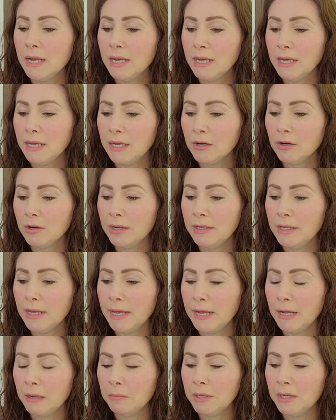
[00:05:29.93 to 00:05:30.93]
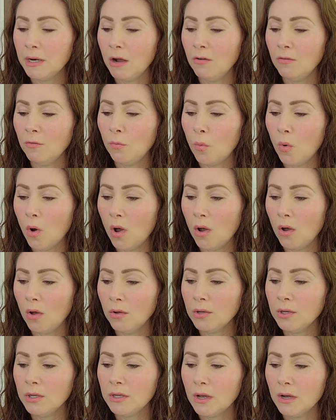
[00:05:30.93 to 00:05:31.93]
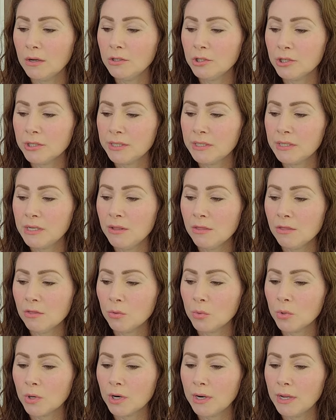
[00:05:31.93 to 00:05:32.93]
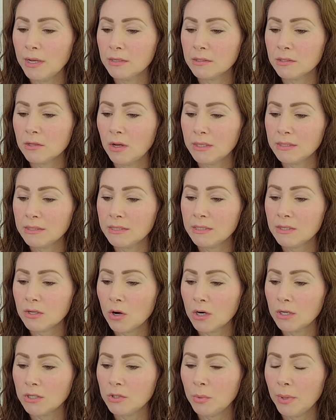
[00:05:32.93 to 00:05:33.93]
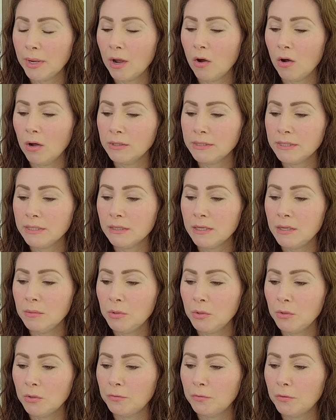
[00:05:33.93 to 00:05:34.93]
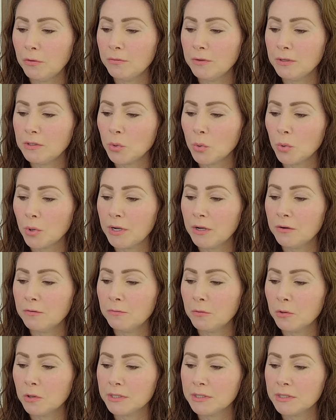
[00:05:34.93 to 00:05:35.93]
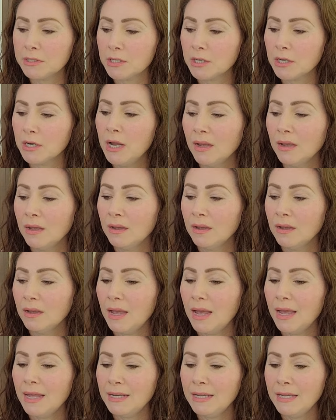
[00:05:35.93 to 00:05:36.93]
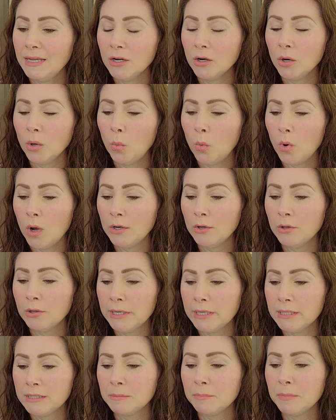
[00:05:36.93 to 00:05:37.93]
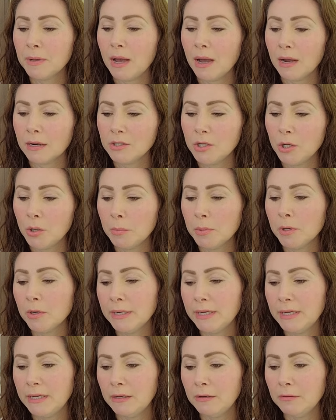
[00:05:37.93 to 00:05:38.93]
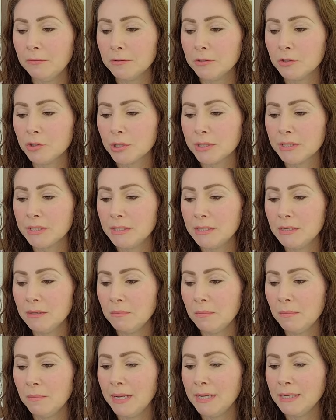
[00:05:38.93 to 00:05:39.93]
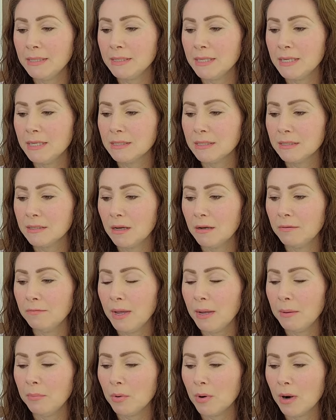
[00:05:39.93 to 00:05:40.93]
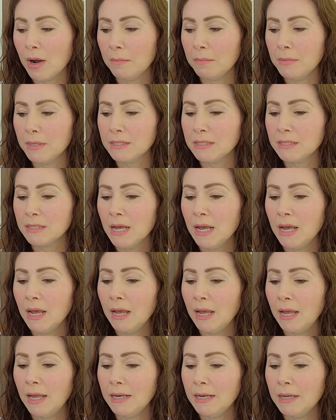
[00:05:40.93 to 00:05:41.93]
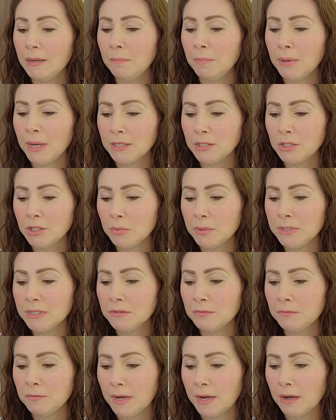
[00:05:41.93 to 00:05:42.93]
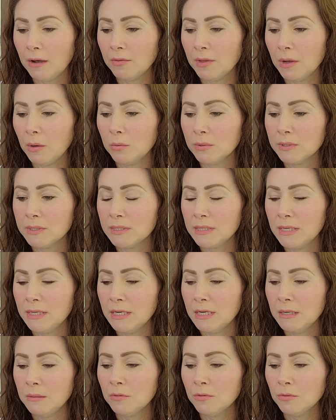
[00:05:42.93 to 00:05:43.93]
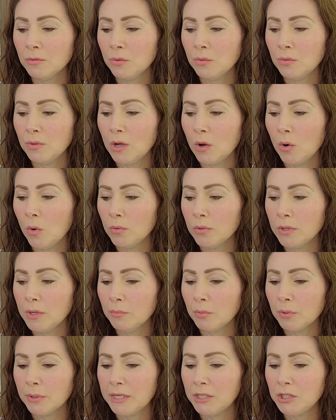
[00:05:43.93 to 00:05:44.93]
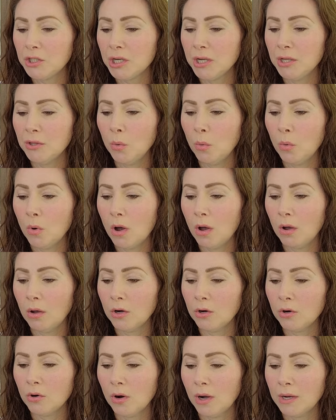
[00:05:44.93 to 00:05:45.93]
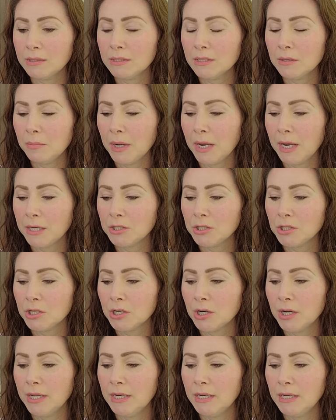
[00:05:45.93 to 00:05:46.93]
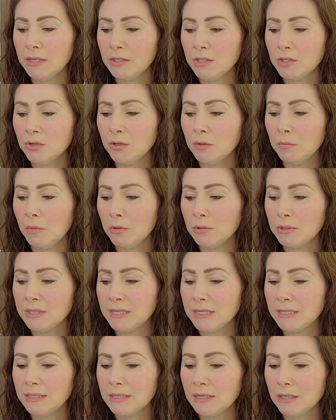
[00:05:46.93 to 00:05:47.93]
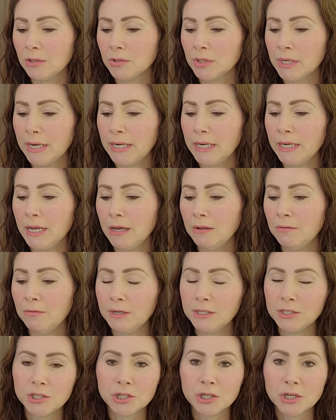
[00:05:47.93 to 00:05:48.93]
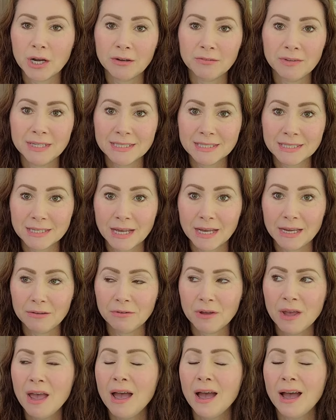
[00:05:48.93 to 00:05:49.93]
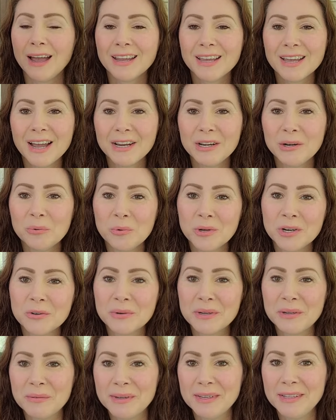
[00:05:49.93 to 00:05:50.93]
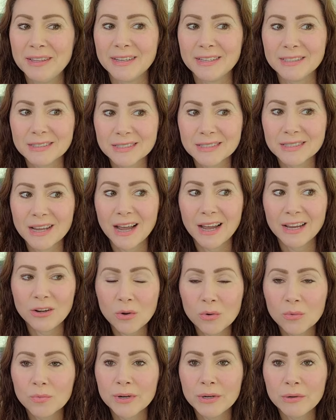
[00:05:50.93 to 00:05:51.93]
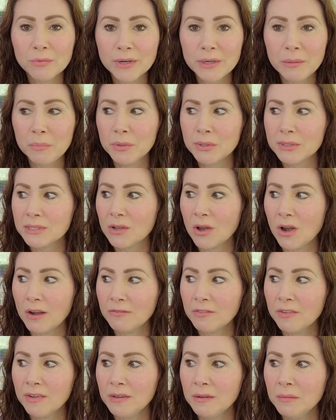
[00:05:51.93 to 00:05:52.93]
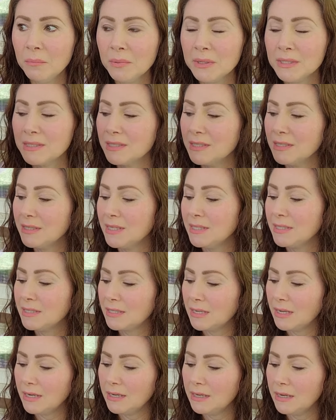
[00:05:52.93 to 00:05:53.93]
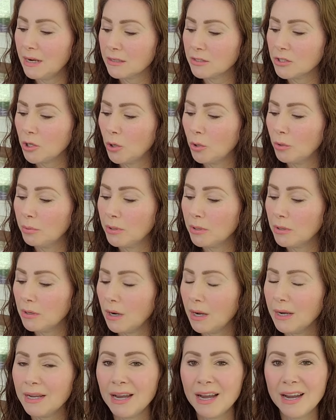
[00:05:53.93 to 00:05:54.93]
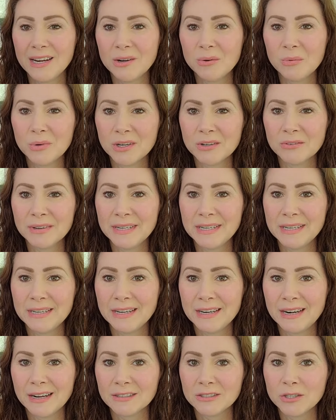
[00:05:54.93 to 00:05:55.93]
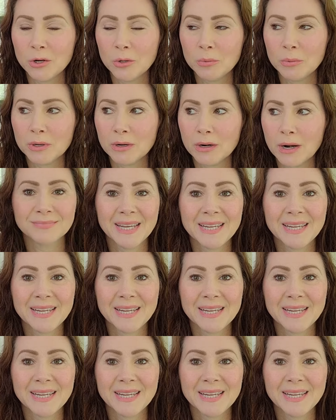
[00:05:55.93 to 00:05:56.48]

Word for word: Here in the hamlet of Wall, young Tristan Thorne has lost his heart to a hauntingly beautiful Victoria Forester, And here, one crisp October Eve, Tristan makes his love a promise an impetuous vow that will send him through the only breach in the wall, across the pasture, and into the most exhilarating adventure of his life. I kind of want to reread this. I don't reread books often, but since it's set in October, I kind of want to read it in October.